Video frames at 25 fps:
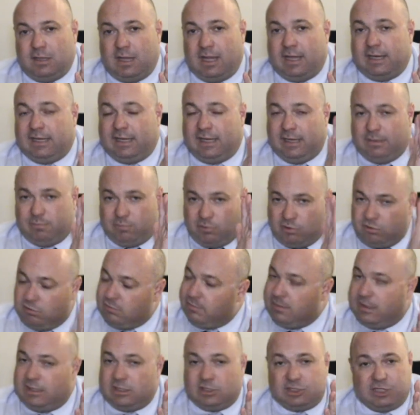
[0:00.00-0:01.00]
and he pulled
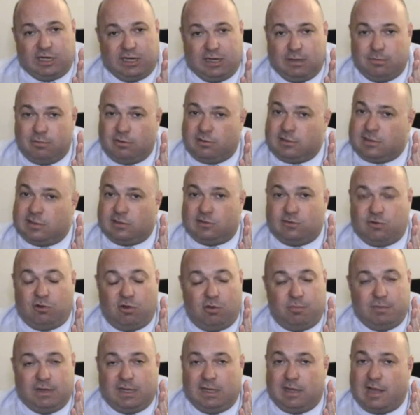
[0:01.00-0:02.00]
me in chambers and
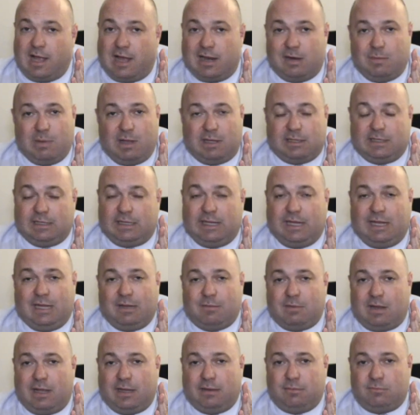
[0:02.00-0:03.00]
taught me a lot about the game.
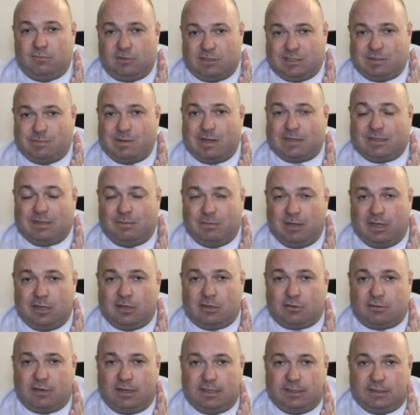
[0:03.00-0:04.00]
I respect the man a
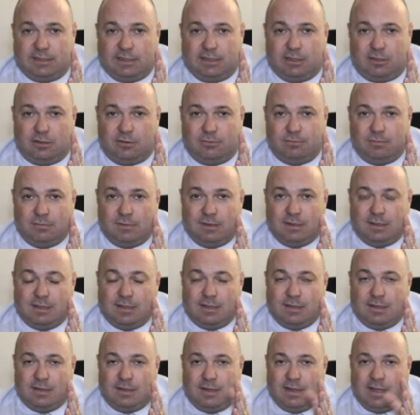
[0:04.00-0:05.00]
great deal.
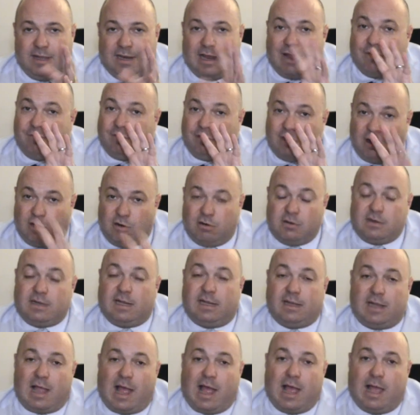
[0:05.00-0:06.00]
I've learned a
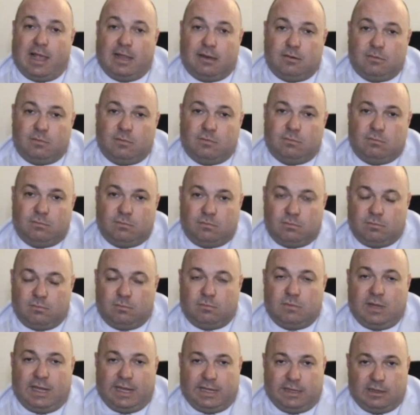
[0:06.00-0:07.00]
lot
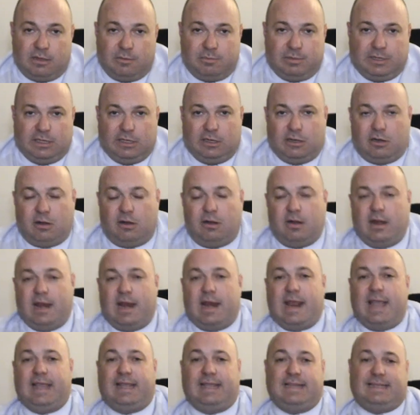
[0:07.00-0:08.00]
in Lapeer,
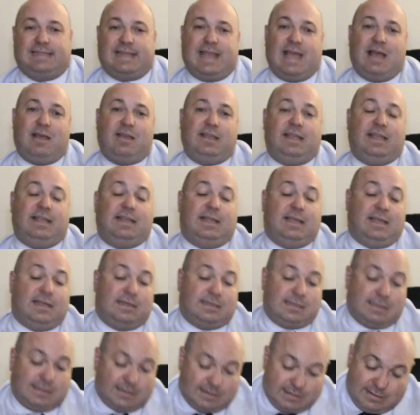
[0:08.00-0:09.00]
and I can tell you
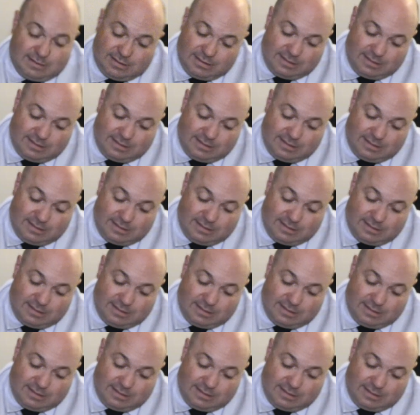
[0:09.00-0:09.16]
this.